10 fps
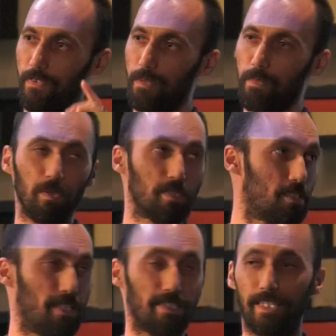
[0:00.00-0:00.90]
I
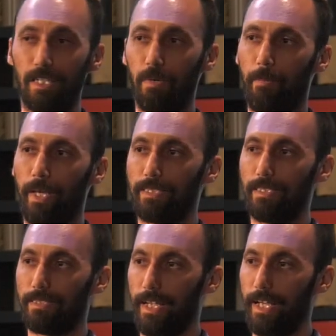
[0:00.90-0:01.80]
posted this thing about
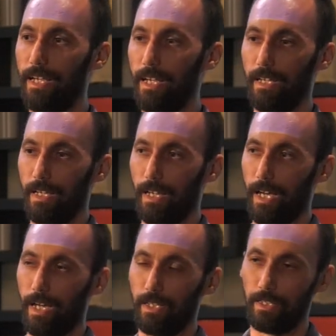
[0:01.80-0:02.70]
Banksy today,
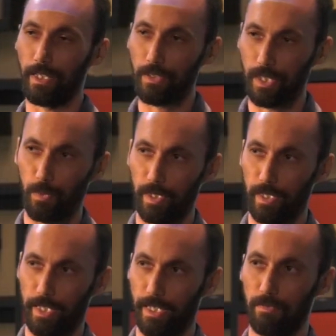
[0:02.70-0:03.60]
I literally
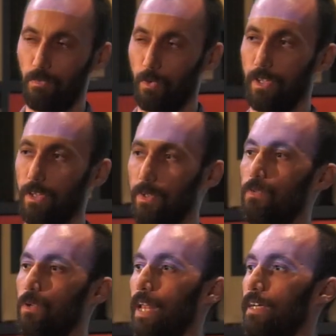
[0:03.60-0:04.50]
wouldn't get more than 3 or
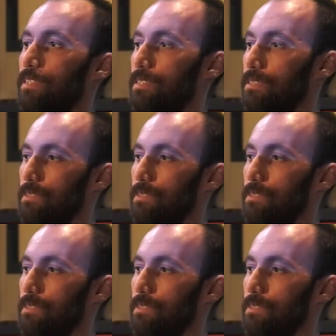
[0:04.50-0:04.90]
4 likes.